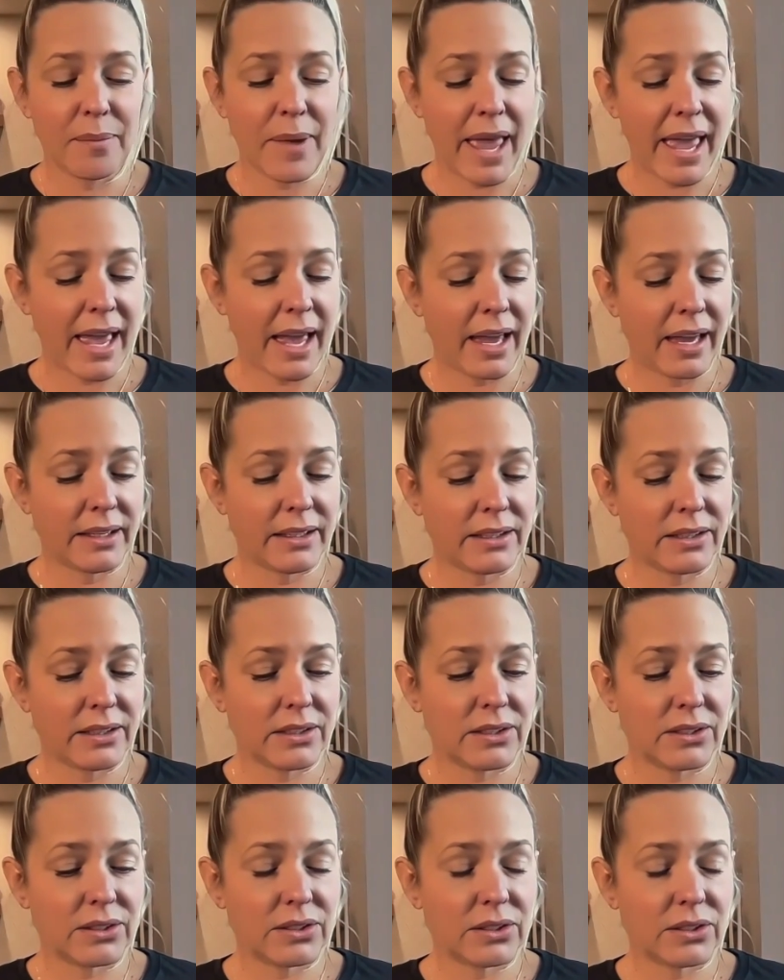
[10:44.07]
And
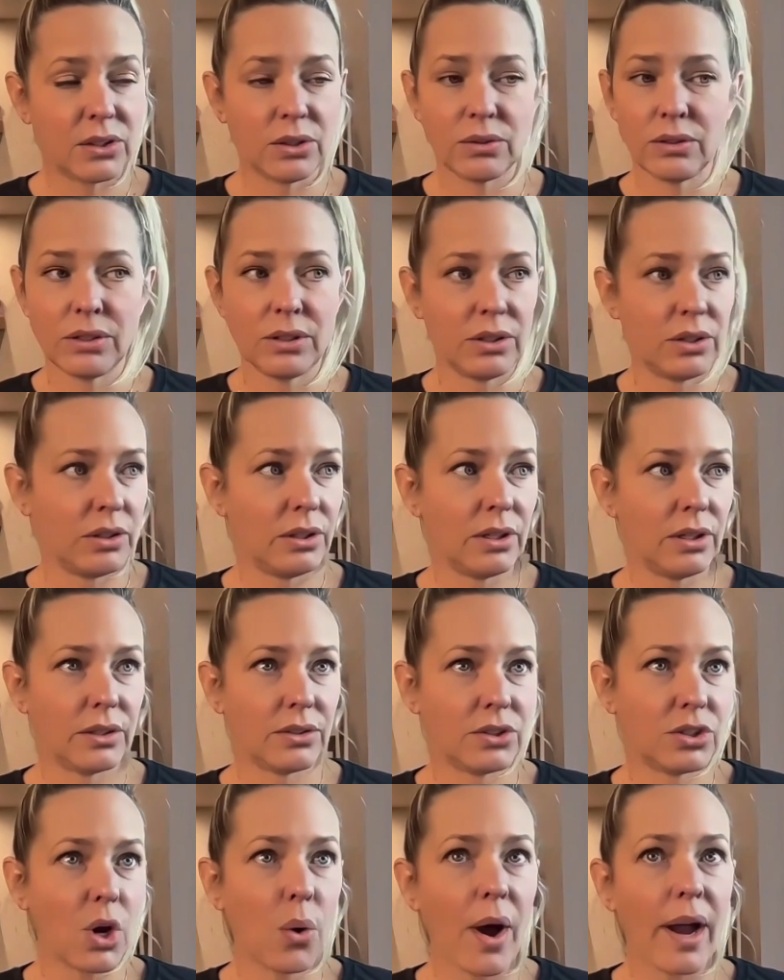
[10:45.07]

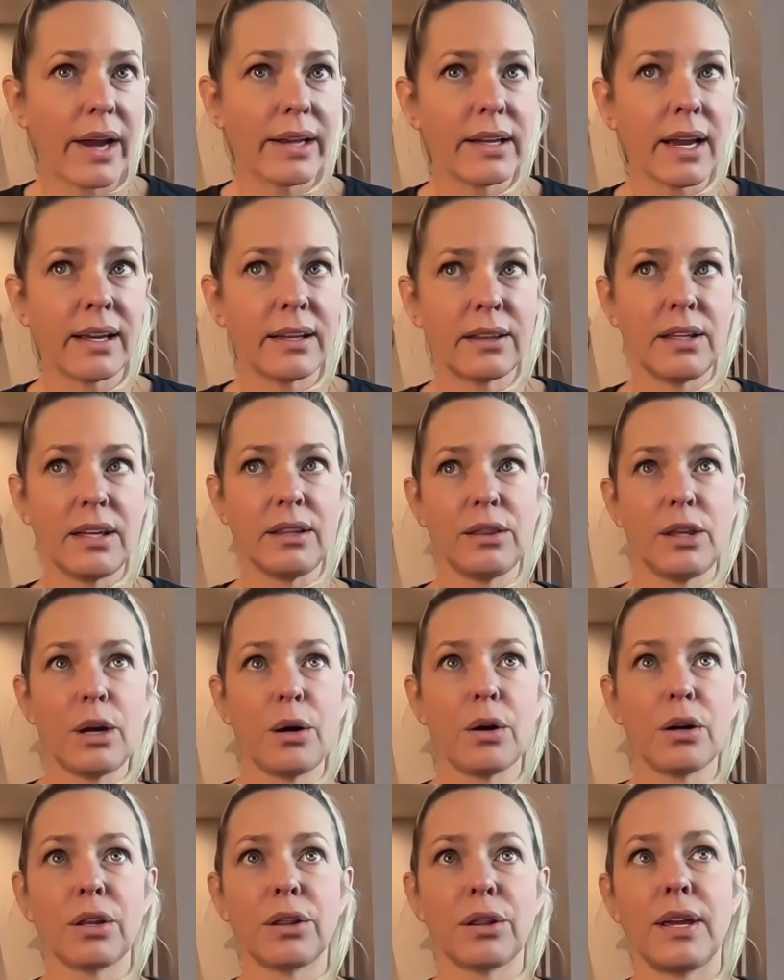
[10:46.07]
so I think there
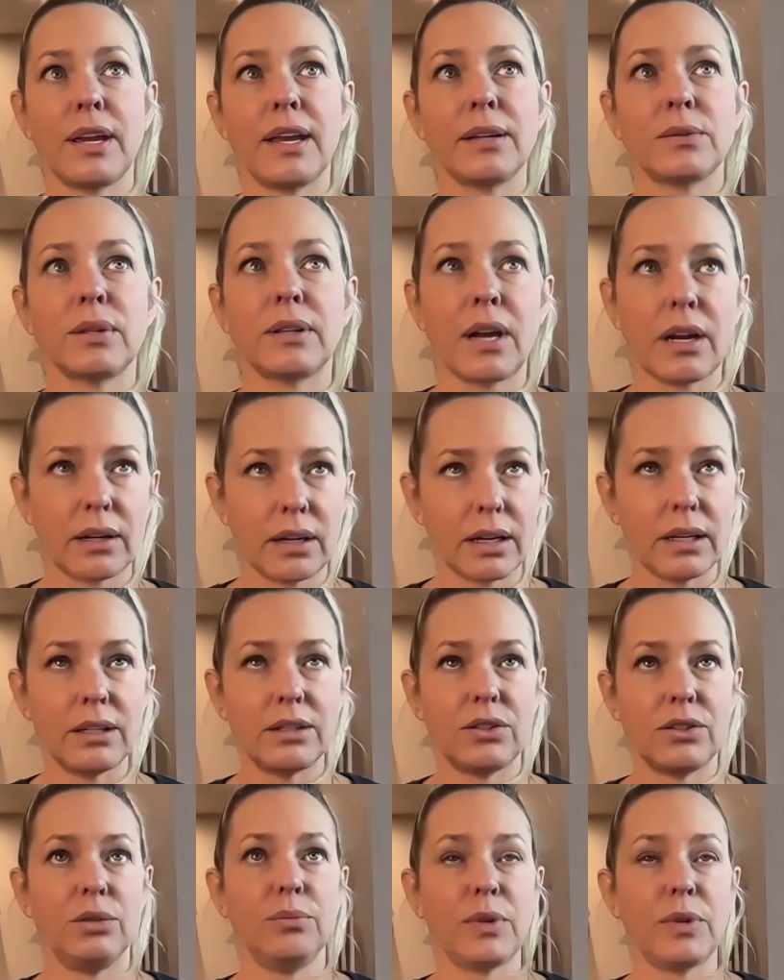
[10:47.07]
are things, without getting
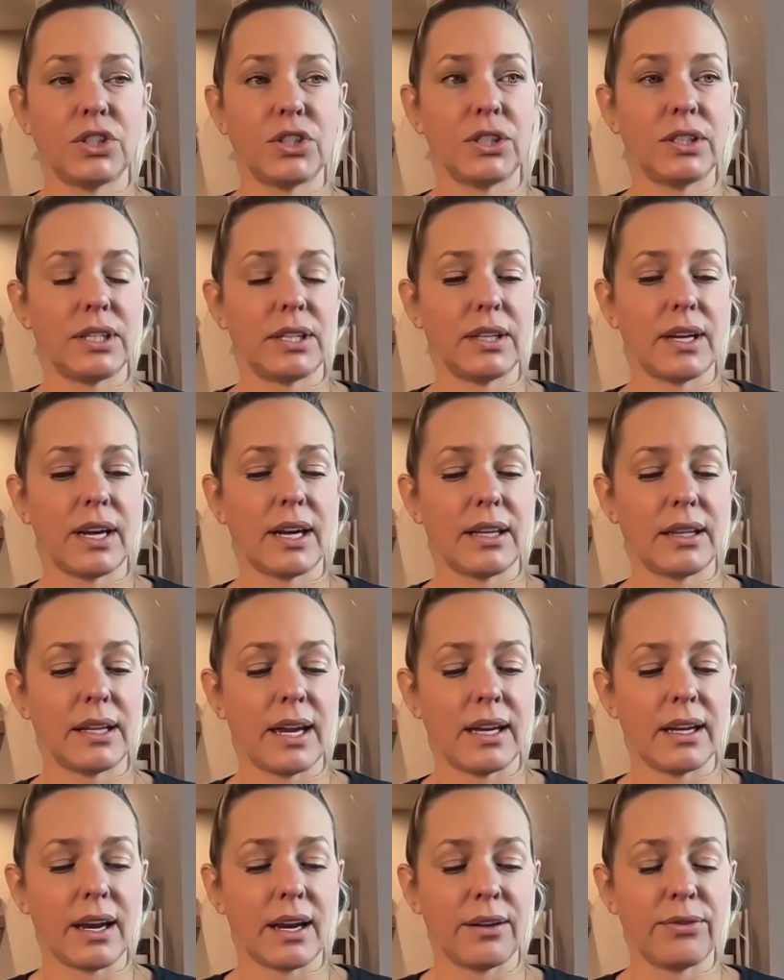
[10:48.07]
too much into that,
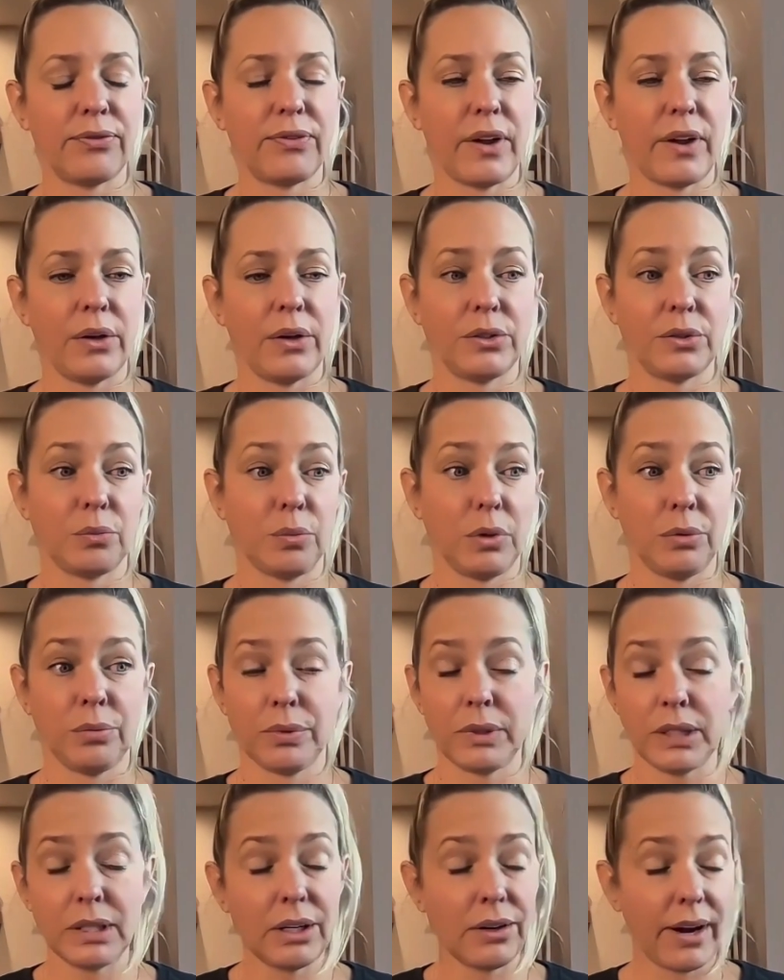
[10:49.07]
that I felt were
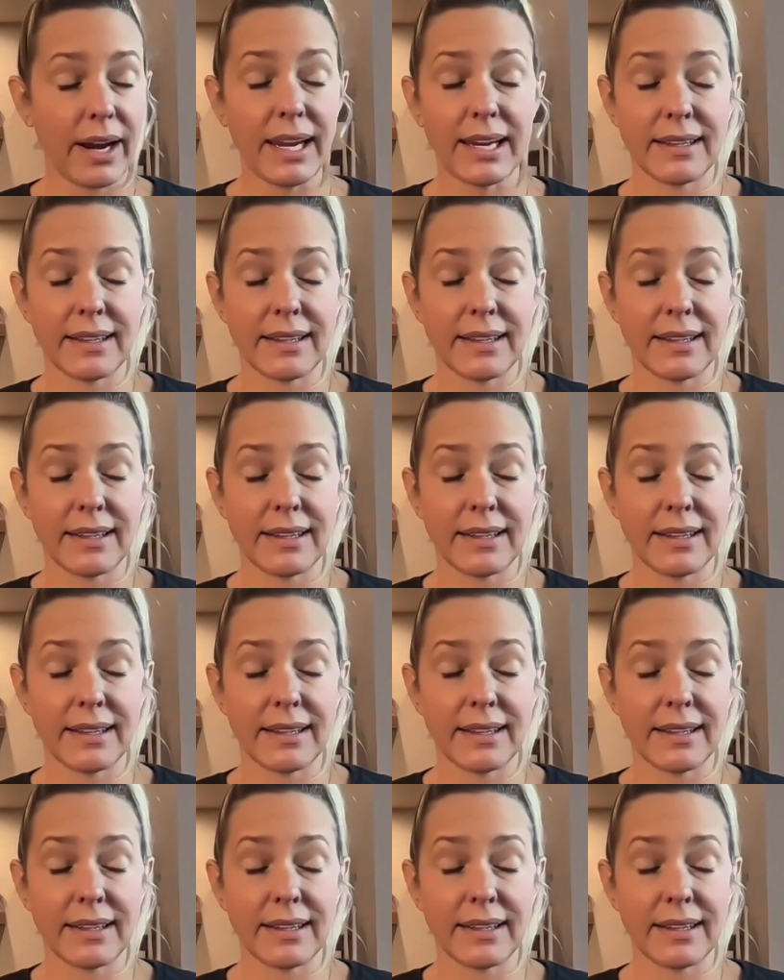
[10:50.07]
really great.